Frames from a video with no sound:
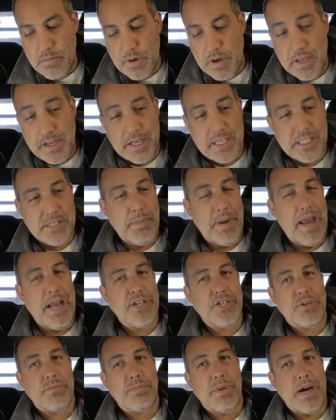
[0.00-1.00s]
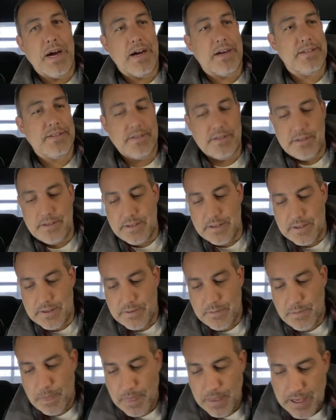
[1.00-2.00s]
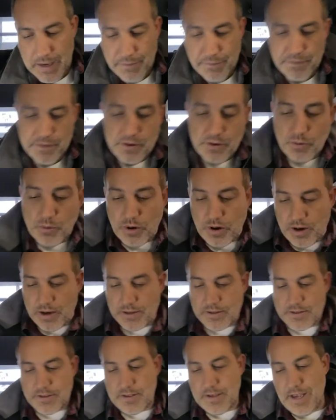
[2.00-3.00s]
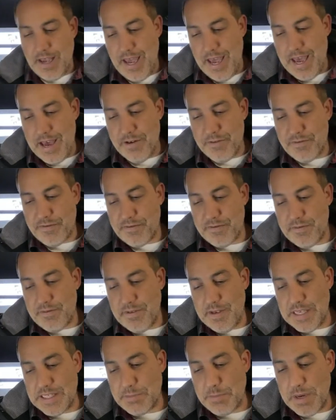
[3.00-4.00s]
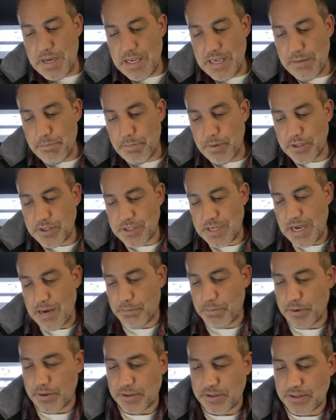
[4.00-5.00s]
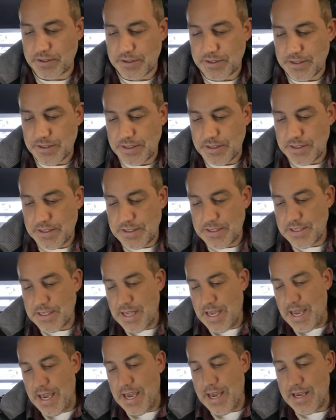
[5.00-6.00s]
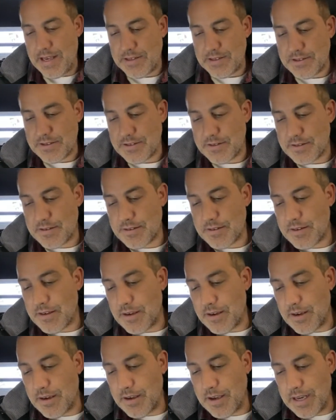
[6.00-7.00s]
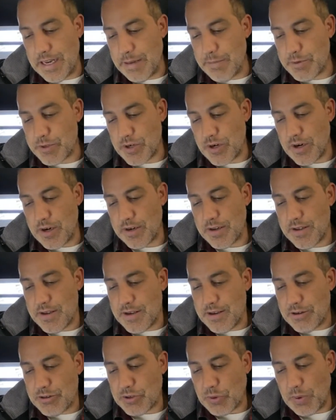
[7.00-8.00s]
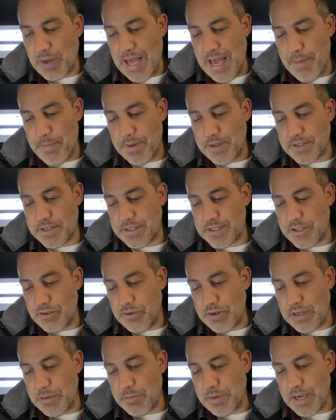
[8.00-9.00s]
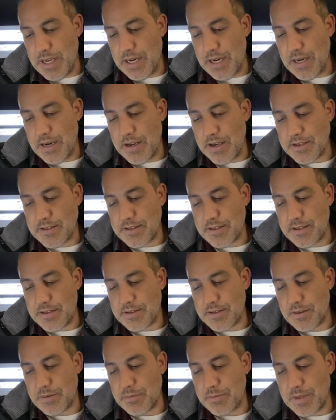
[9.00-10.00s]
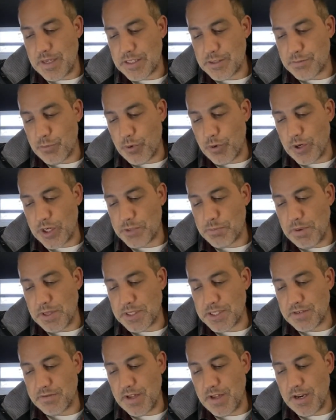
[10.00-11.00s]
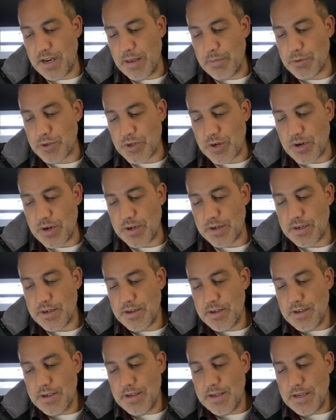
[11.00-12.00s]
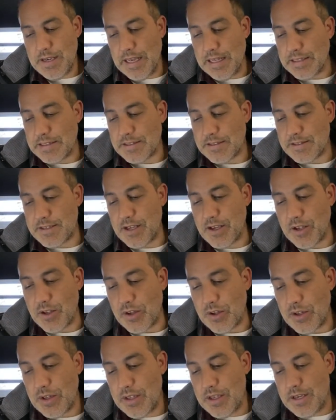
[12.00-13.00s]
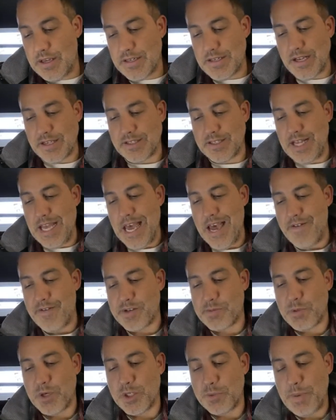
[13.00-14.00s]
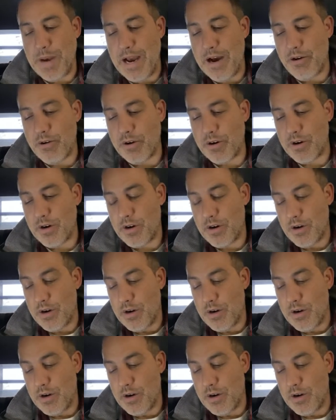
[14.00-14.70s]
expansion box if you want to have as many inputs and outputs as an M-Tron. So what happens is you end up getting a system that's more expensive than an M-Tron and still doesn't have as much power